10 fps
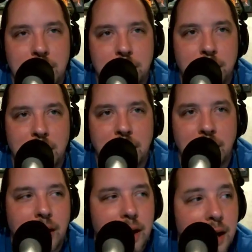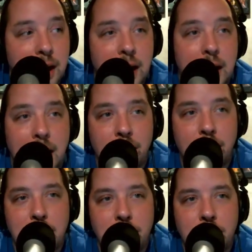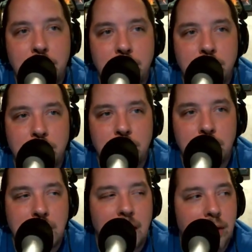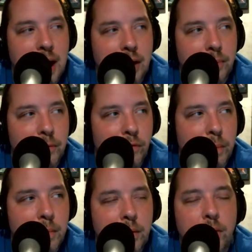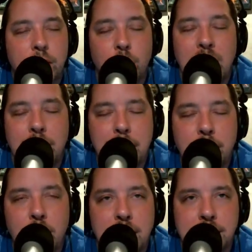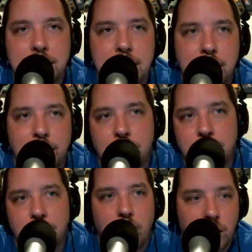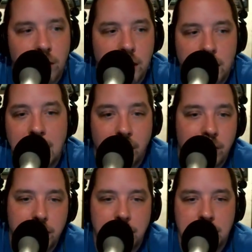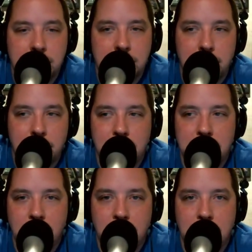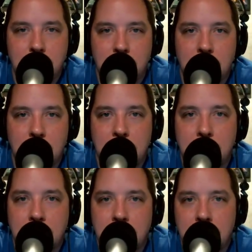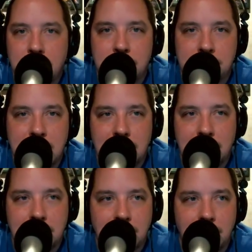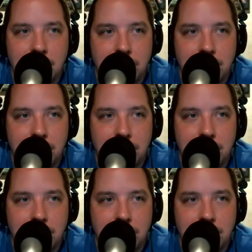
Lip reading: this player, and I remembered the way I memorized his name. First of all, I heard his name in the video game a lot because they had like a